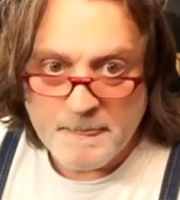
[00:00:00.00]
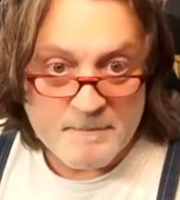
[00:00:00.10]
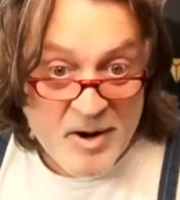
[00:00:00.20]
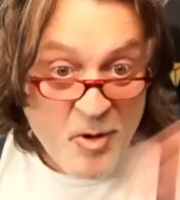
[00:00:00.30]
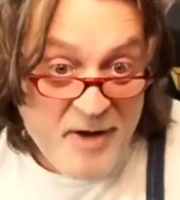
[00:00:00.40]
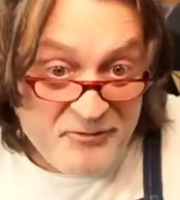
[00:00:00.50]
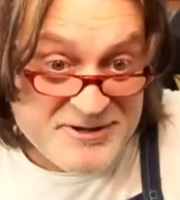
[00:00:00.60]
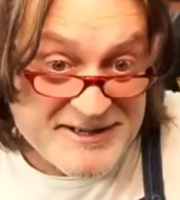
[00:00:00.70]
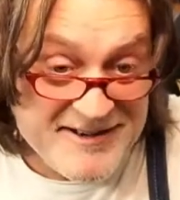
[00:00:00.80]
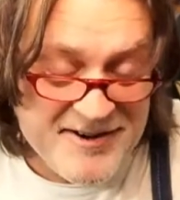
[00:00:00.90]
my wife was
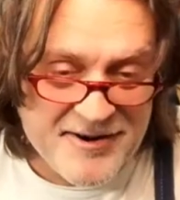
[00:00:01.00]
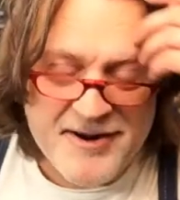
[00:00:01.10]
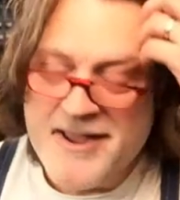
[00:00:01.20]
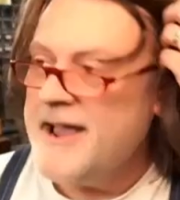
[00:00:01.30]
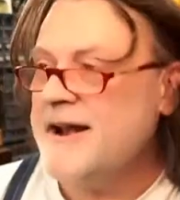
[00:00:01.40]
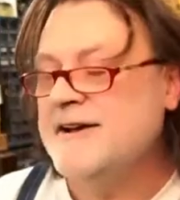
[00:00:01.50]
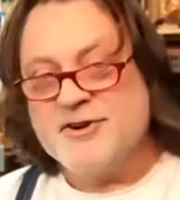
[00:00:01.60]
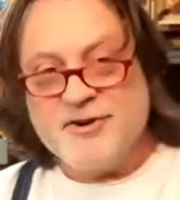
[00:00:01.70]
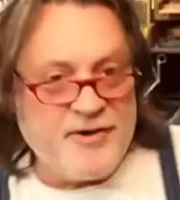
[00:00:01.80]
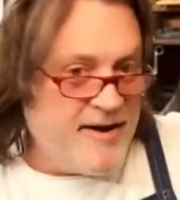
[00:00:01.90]
in here and I
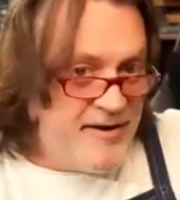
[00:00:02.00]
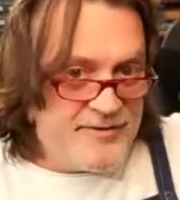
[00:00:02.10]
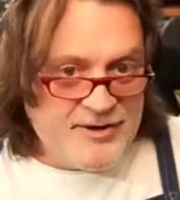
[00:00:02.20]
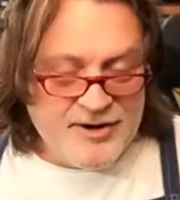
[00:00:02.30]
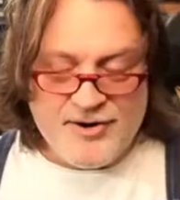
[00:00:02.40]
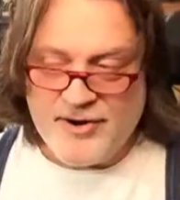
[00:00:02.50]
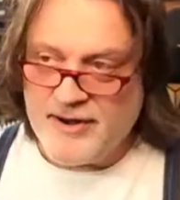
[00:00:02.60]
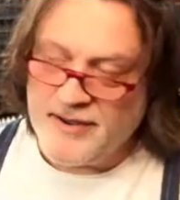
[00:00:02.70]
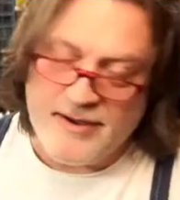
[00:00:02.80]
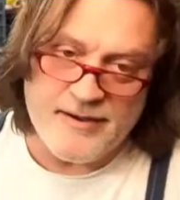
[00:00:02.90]
turn around, you know, and
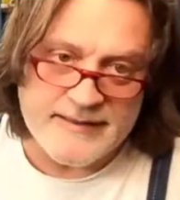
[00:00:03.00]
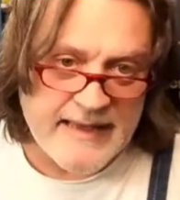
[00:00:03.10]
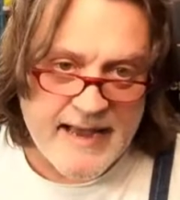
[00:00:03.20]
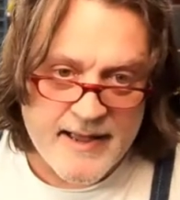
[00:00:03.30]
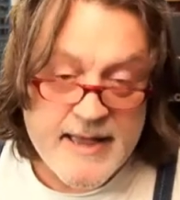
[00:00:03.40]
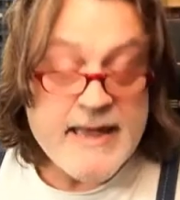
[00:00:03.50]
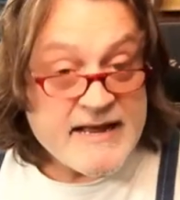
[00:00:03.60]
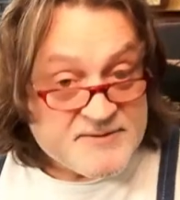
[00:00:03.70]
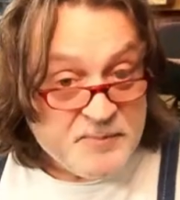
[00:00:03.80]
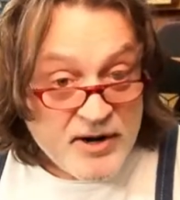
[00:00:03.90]
oh yeah, it's
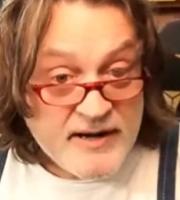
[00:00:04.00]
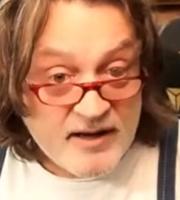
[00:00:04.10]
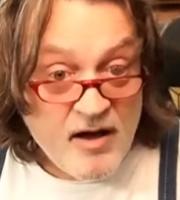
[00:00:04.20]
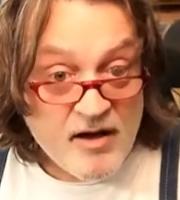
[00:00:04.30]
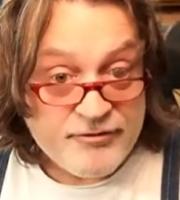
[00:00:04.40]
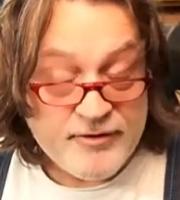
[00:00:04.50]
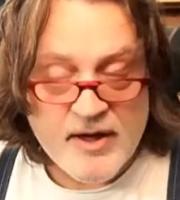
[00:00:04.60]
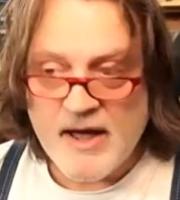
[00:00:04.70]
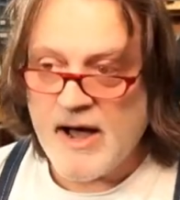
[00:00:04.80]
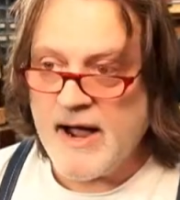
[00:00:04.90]
pretty tough.
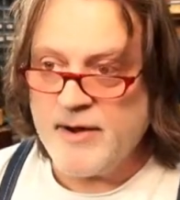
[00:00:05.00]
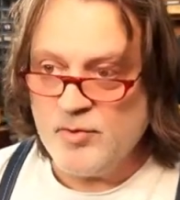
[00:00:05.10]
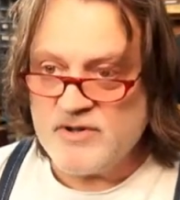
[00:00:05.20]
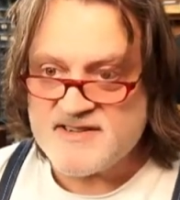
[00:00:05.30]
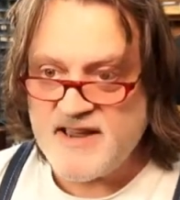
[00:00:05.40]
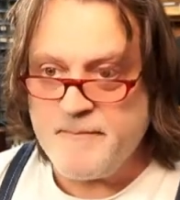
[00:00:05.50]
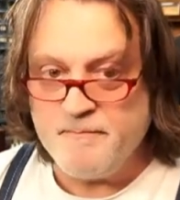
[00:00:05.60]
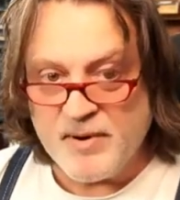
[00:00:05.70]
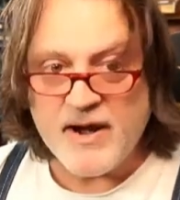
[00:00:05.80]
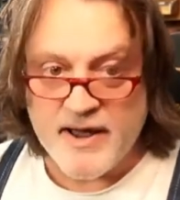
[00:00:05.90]
I will say,
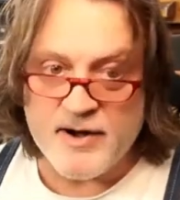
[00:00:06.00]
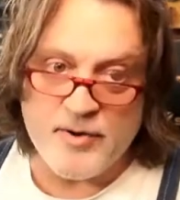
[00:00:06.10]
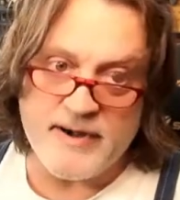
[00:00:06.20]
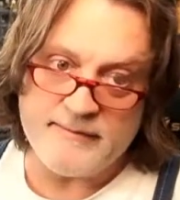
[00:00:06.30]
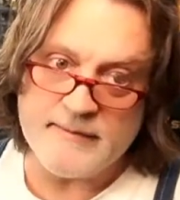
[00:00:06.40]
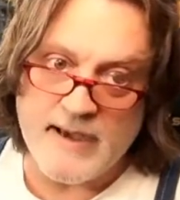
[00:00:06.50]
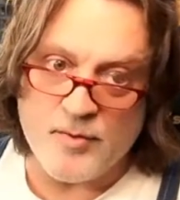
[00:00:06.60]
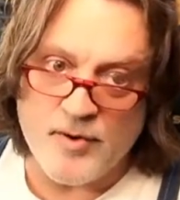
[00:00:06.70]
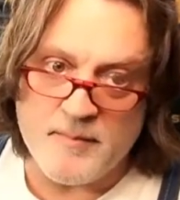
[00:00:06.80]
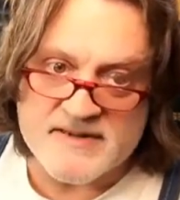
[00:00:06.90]
but I don't want to, I don't
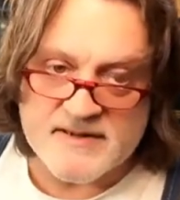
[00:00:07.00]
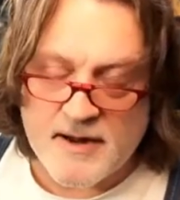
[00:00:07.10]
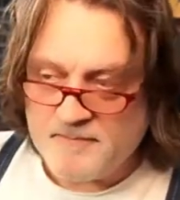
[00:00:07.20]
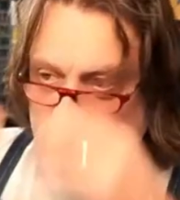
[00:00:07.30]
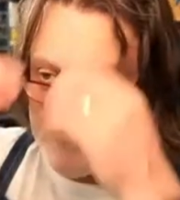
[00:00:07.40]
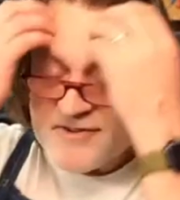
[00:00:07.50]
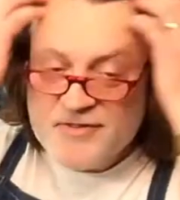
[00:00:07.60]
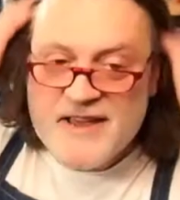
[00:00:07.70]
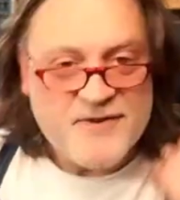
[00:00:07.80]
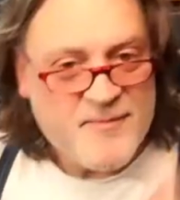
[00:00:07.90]
want to mess it up. So
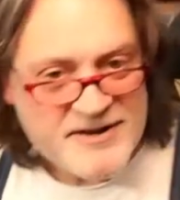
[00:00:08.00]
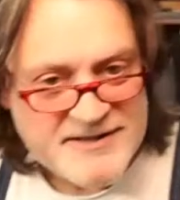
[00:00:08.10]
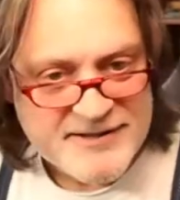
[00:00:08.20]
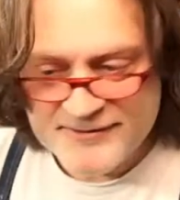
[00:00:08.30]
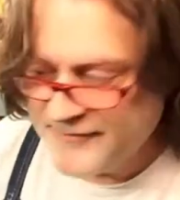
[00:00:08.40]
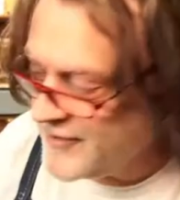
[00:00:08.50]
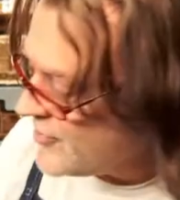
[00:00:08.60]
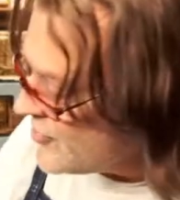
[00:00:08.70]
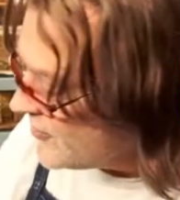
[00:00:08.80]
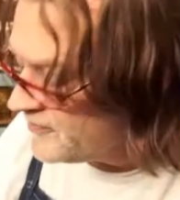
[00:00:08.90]
thanks very much, Neil. Very
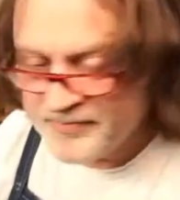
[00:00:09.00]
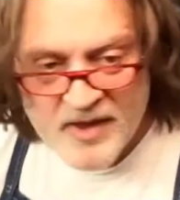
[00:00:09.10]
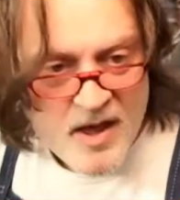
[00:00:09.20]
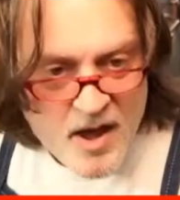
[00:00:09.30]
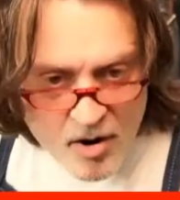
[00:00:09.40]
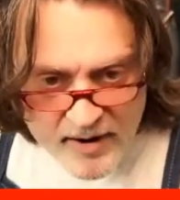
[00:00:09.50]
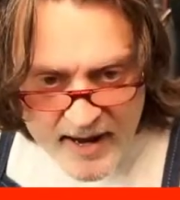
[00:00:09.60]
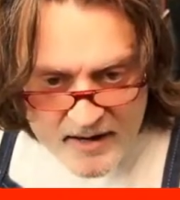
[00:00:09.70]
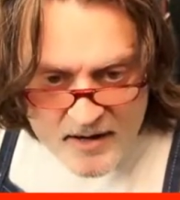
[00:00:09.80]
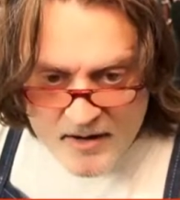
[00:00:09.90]
cool.
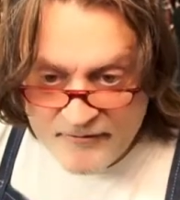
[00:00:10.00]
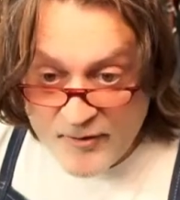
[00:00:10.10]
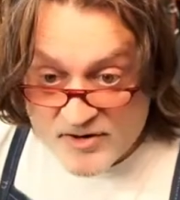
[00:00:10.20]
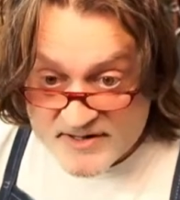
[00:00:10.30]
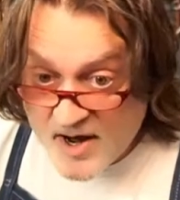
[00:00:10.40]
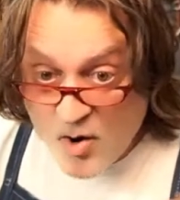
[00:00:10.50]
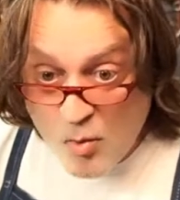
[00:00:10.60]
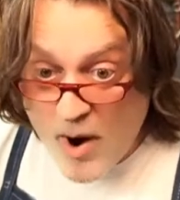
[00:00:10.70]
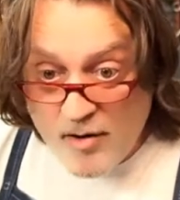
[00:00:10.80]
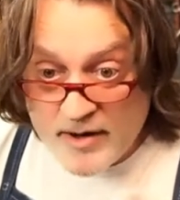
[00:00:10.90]
Okay, folks.
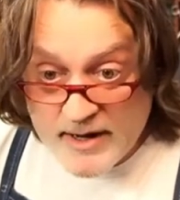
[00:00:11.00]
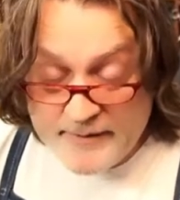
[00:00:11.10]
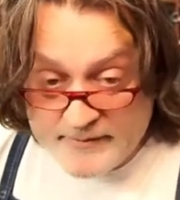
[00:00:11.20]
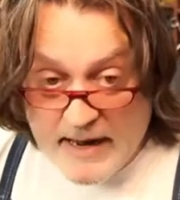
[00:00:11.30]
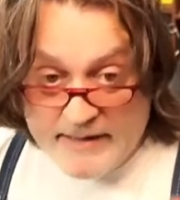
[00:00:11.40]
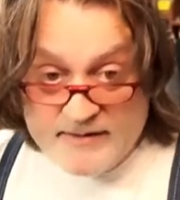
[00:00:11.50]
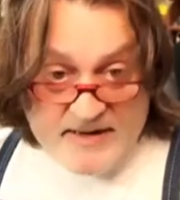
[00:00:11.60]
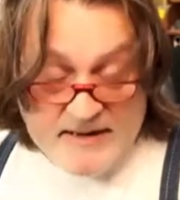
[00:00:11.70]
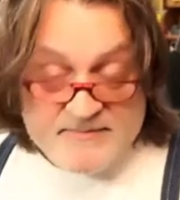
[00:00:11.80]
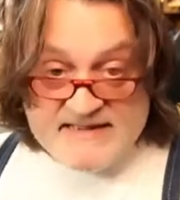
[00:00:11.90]
Wow. Uh, it
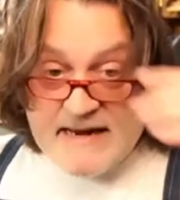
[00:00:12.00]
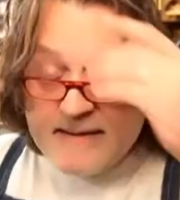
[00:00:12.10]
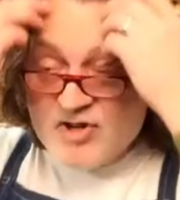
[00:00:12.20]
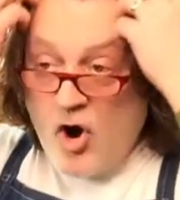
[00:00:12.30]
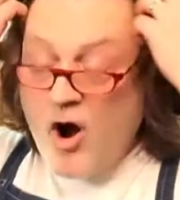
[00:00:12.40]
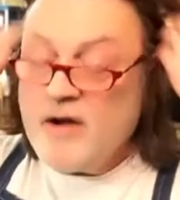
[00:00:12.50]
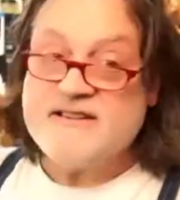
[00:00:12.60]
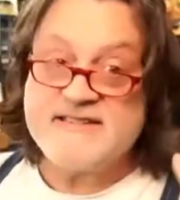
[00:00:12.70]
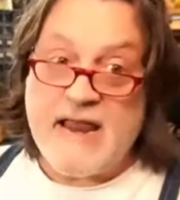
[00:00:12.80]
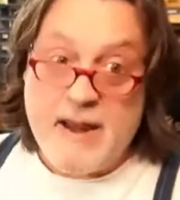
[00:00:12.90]
seems hard to
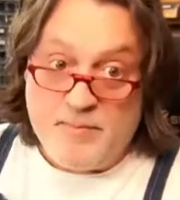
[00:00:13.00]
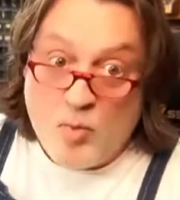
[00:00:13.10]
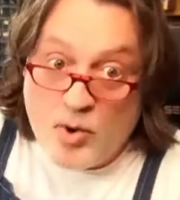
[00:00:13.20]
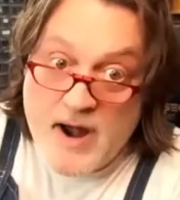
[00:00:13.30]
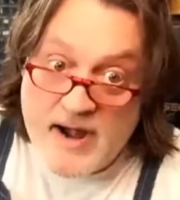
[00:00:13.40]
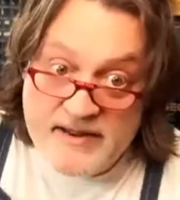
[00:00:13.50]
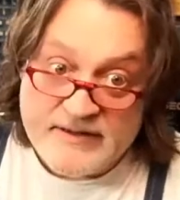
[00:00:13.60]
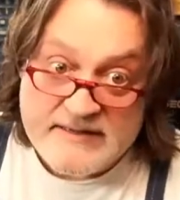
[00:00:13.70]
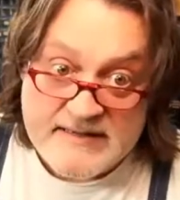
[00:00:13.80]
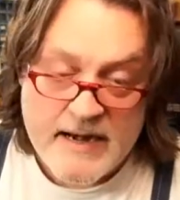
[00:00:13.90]
say, but we're not
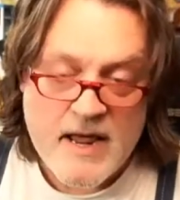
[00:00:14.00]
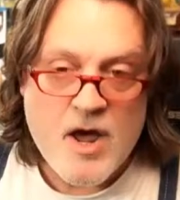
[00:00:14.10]
even done.